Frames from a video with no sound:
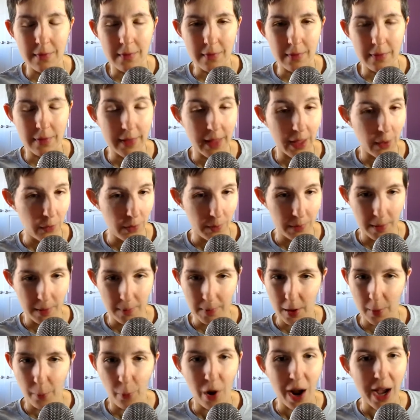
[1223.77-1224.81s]
That would be
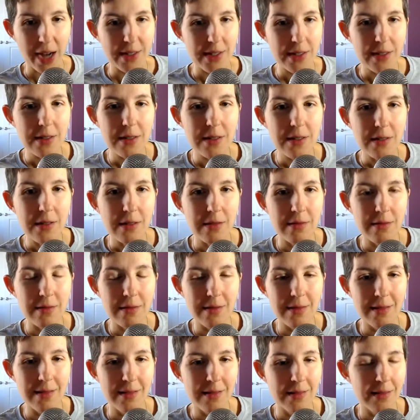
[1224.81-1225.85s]
malpractice.
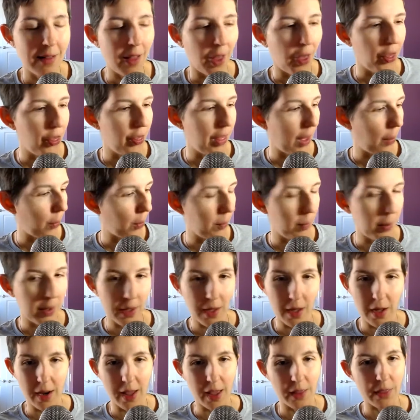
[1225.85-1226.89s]
That would be
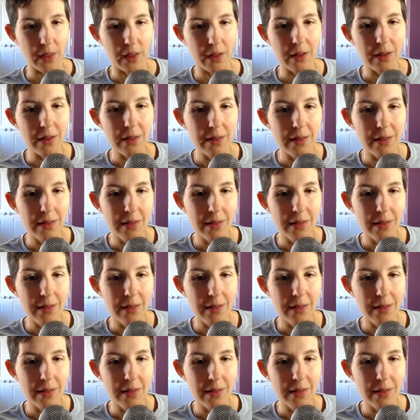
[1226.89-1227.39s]
unethical.